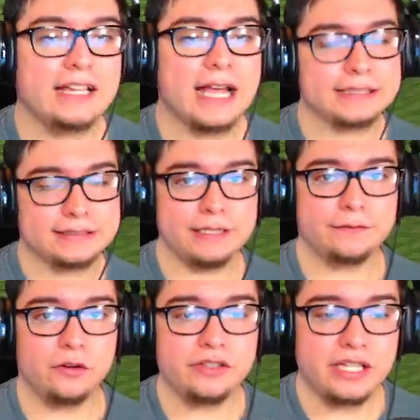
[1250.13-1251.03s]
lastly,
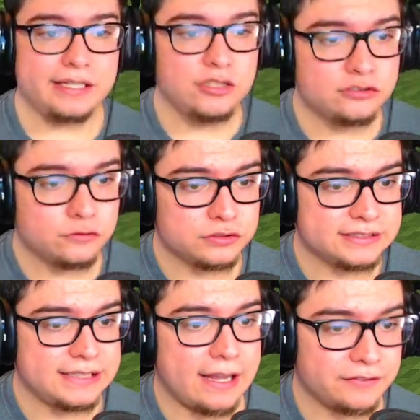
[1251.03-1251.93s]
for the Useful
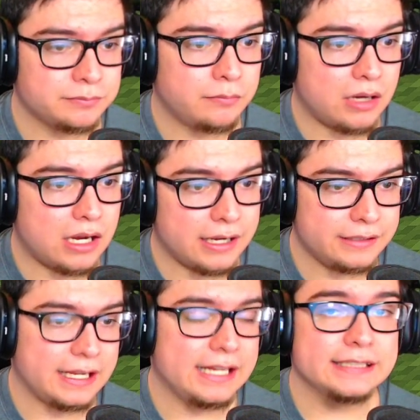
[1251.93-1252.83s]
Staffs
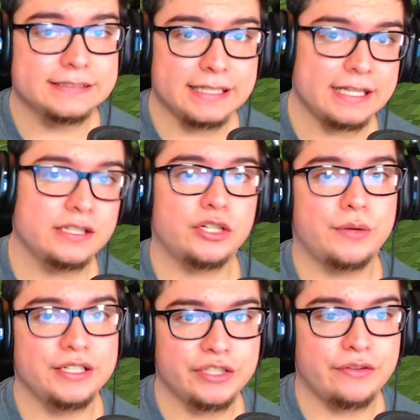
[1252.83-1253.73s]
mod that is in the
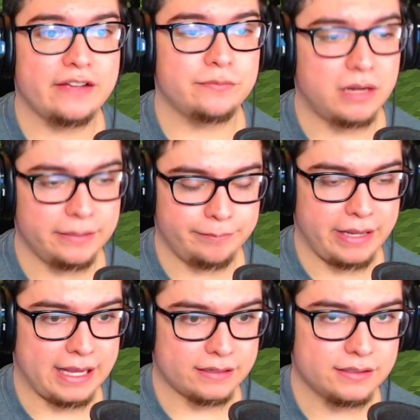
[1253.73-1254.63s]
CrazyCraft mod
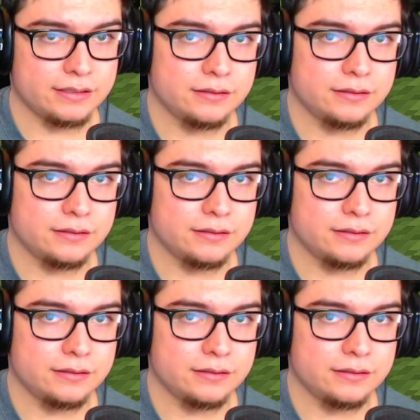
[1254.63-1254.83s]
pack,